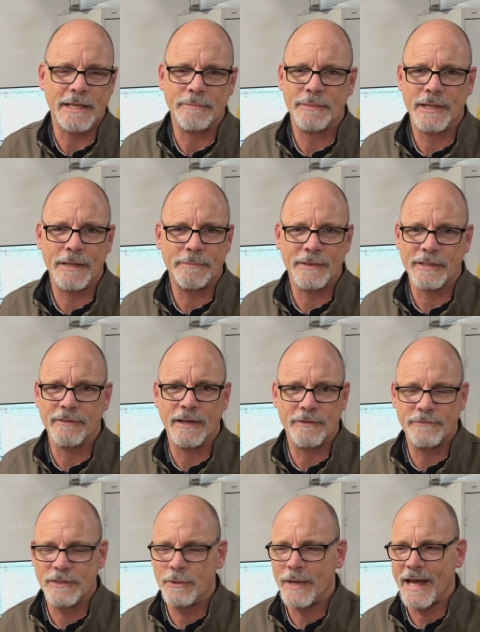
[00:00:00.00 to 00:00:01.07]
I put up a
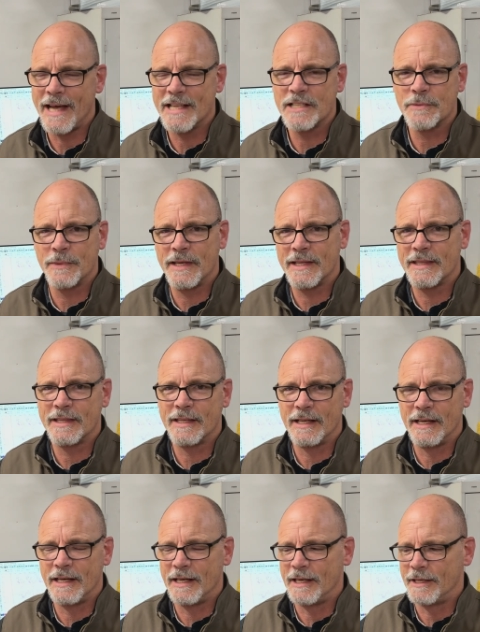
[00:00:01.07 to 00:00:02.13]
few ads with
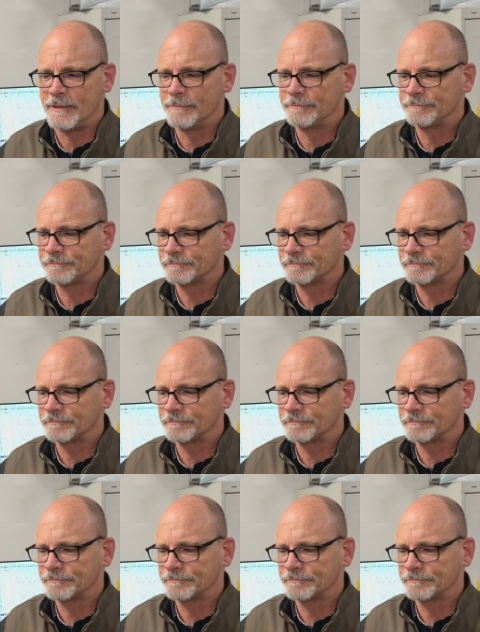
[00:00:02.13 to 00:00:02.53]
on